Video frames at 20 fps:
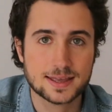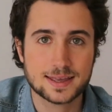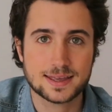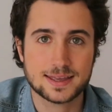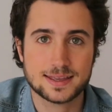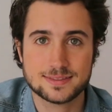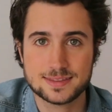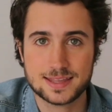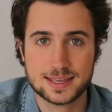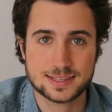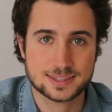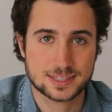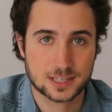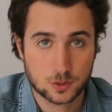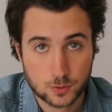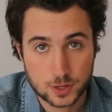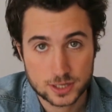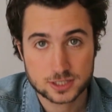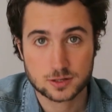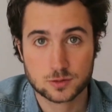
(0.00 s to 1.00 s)
in the
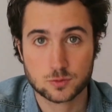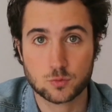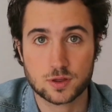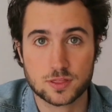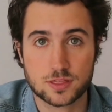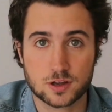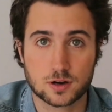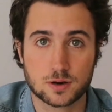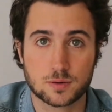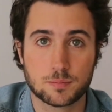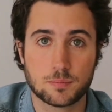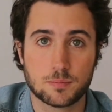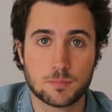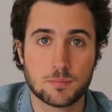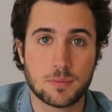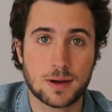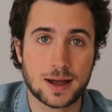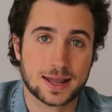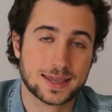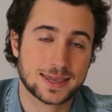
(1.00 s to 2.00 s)
integration with our
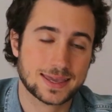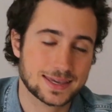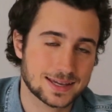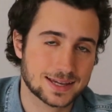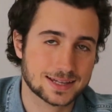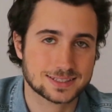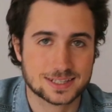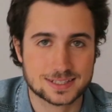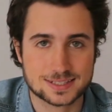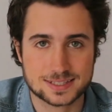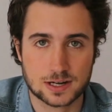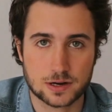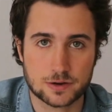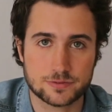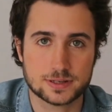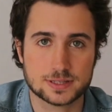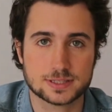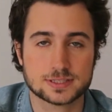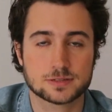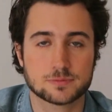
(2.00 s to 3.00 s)
banking as a
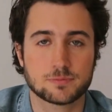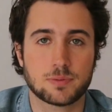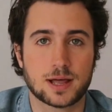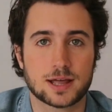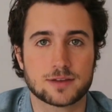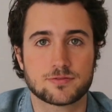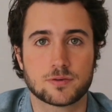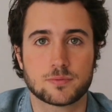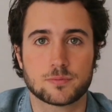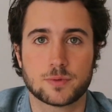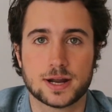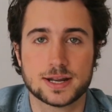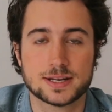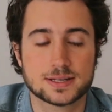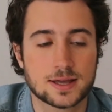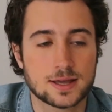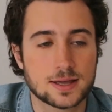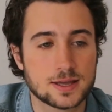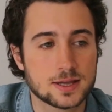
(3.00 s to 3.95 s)
service platform, right?